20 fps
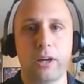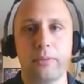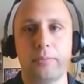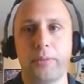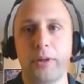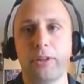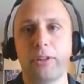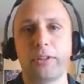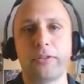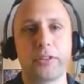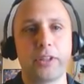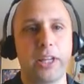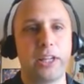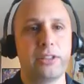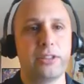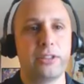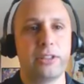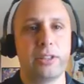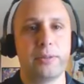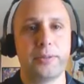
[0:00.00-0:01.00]
Building
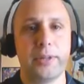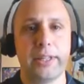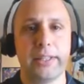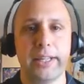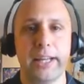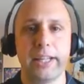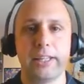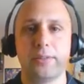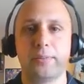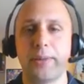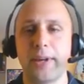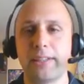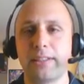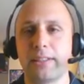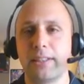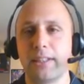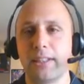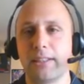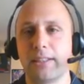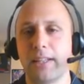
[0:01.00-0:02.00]
relationship, it's
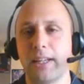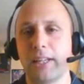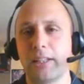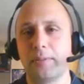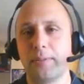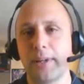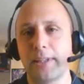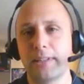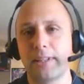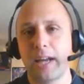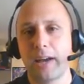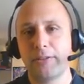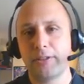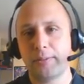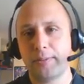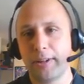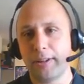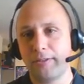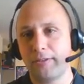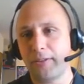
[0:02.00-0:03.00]
best. Listen, it's best to have
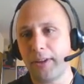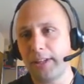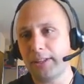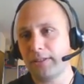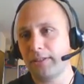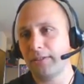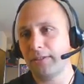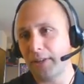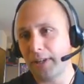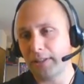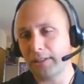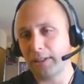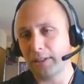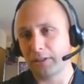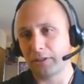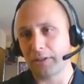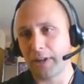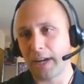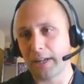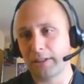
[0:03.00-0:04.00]
as many face-to-face
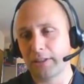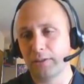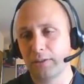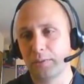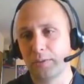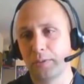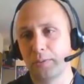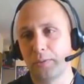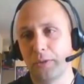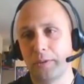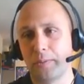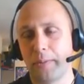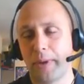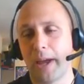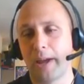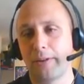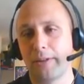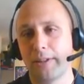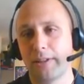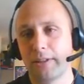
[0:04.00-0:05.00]
interactions with
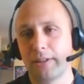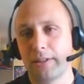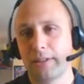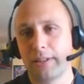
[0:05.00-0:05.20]
parents.